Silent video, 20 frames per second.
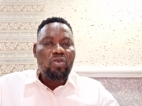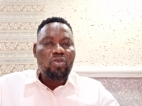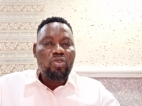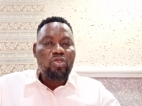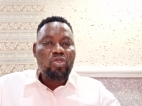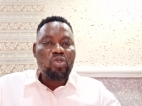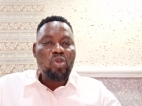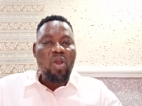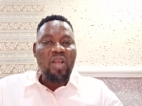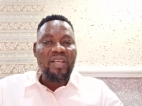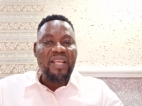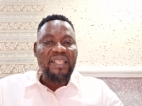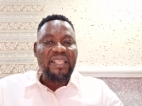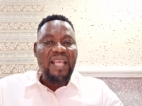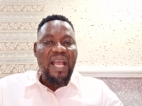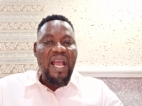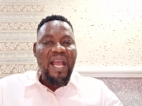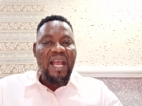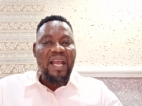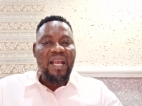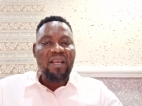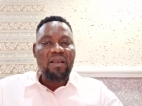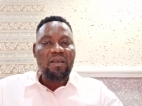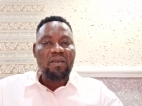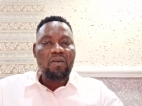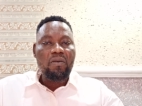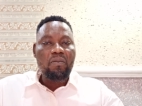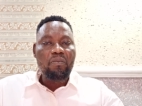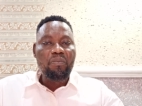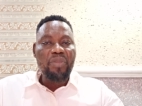stock that are
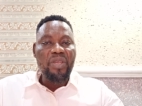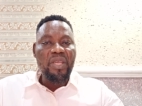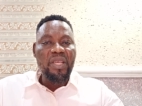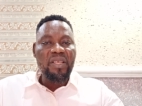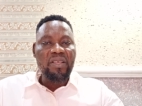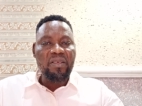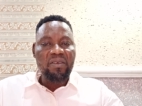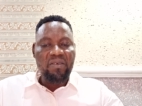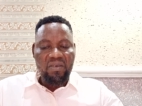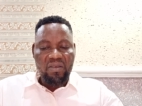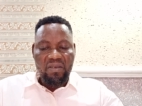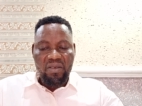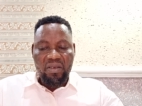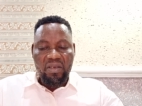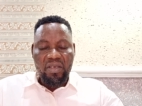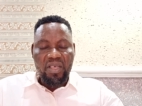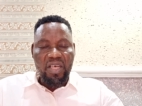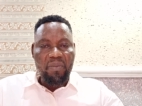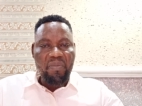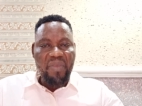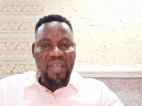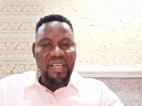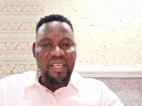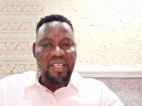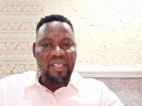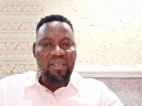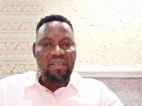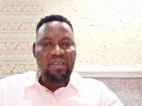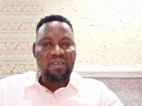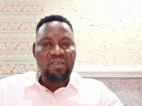being
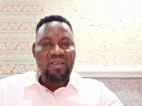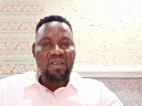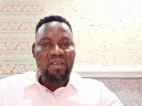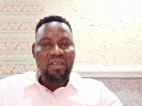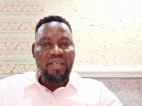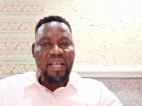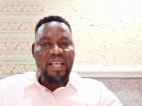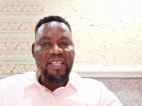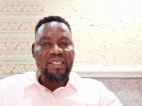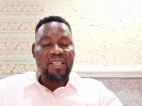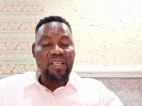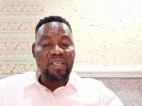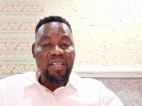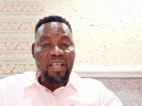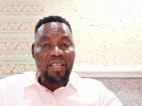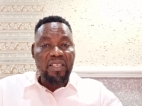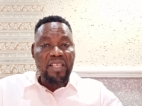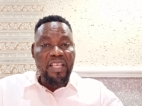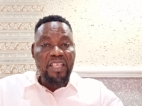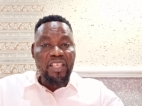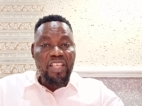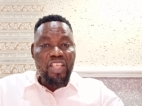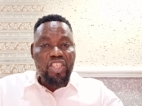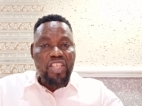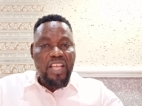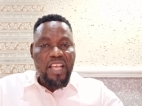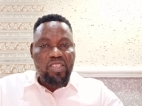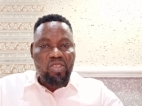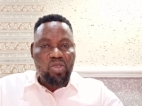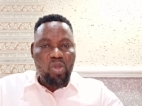remaining. There is the
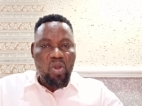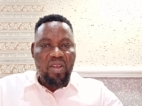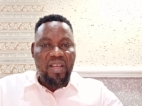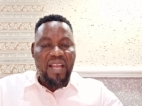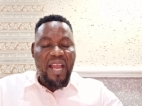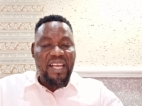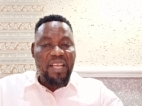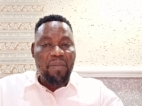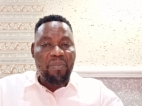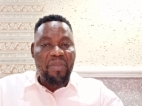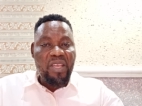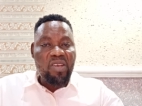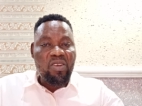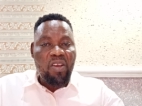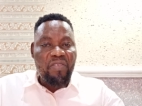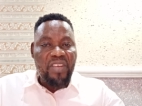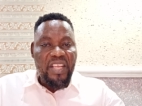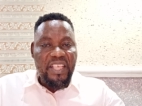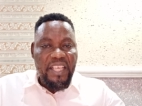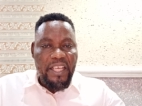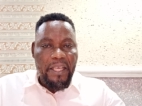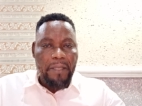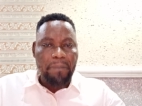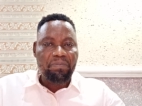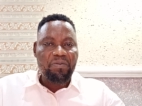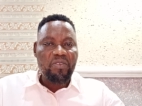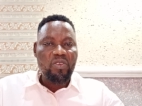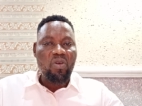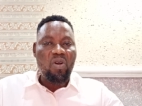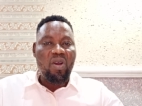initial stock at the beginning of the
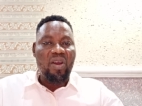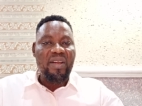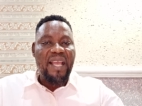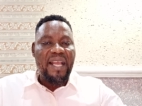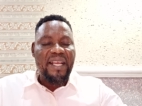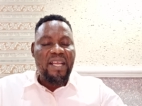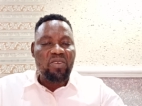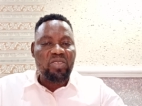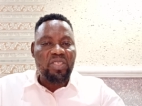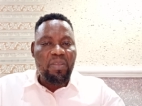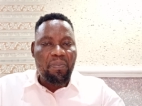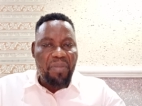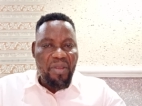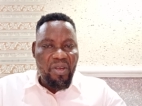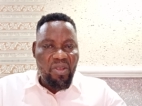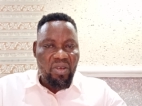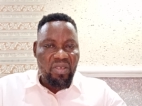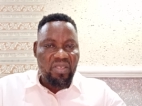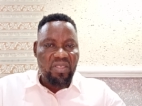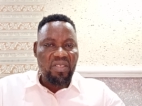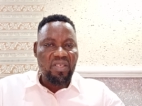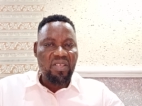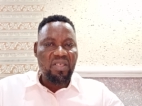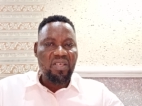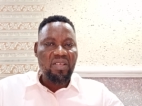year or the accounting period.